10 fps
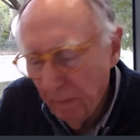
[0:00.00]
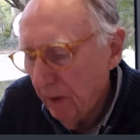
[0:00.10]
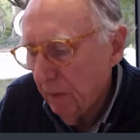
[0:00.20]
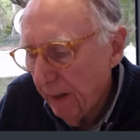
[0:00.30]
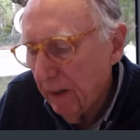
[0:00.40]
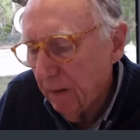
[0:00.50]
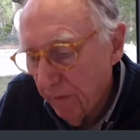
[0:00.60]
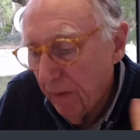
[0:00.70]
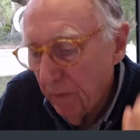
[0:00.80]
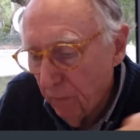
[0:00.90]
I mean, to make it
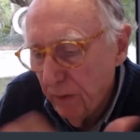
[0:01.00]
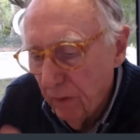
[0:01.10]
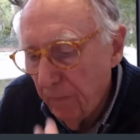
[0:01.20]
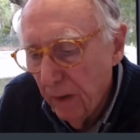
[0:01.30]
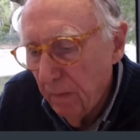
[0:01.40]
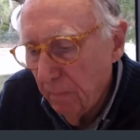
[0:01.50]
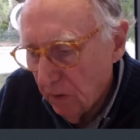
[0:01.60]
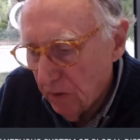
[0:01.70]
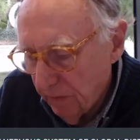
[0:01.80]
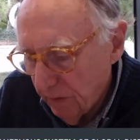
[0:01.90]
very real,
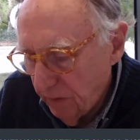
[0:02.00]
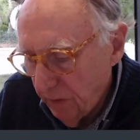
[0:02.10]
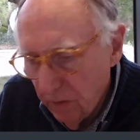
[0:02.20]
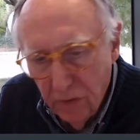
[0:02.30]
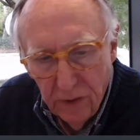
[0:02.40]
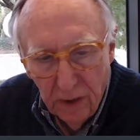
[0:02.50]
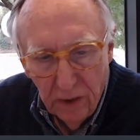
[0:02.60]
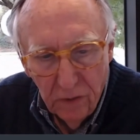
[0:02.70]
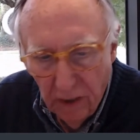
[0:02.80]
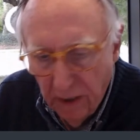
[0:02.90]
most of us use
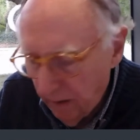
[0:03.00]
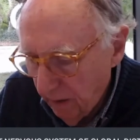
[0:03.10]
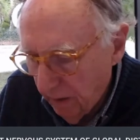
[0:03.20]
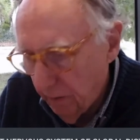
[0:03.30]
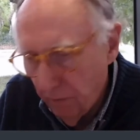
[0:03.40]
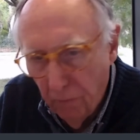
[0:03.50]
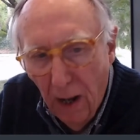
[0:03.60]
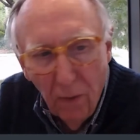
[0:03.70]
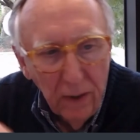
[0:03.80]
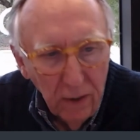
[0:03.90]
things like
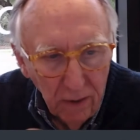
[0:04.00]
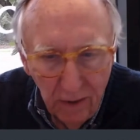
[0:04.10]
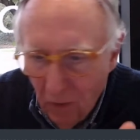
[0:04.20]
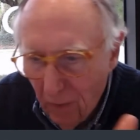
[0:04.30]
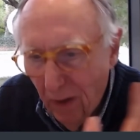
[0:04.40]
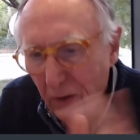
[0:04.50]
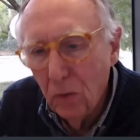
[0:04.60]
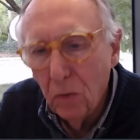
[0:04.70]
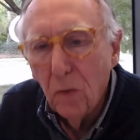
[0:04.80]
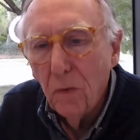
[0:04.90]
routing, in our
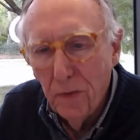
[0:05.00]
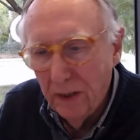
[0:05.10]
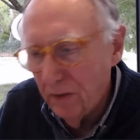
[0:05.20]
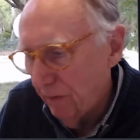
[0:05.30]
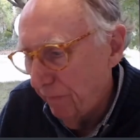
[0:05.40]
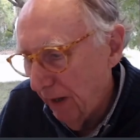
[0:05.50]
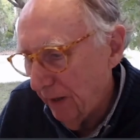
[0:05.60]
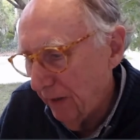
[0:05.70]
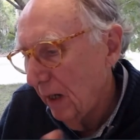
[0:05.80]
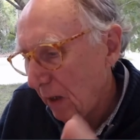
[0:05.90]
Google things to
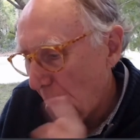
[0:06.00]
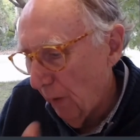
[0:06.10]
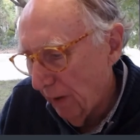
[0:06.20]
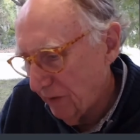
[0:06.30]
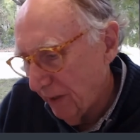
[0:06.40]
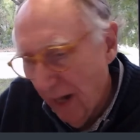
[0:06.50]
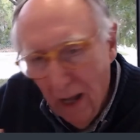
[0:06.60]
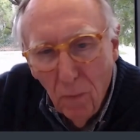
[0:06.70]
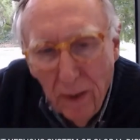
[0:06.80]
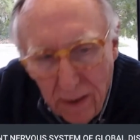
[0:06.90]
find where is it,
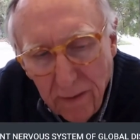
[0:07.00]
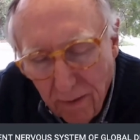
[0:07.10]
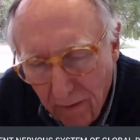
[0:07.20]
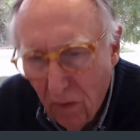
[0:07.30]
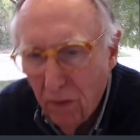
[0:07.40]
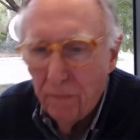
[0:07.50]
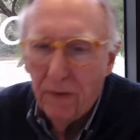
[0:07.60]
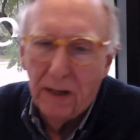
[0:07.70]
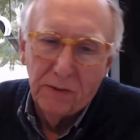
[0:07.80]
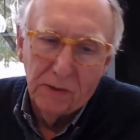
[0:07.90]
how do I get there along the
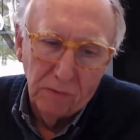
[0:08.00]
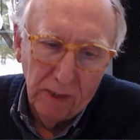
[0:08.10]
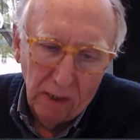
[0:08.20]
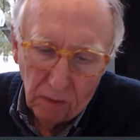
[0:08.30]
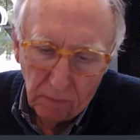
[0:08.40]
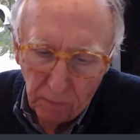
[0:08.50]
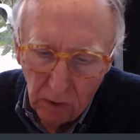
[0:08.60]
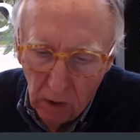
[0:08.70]
fastest route?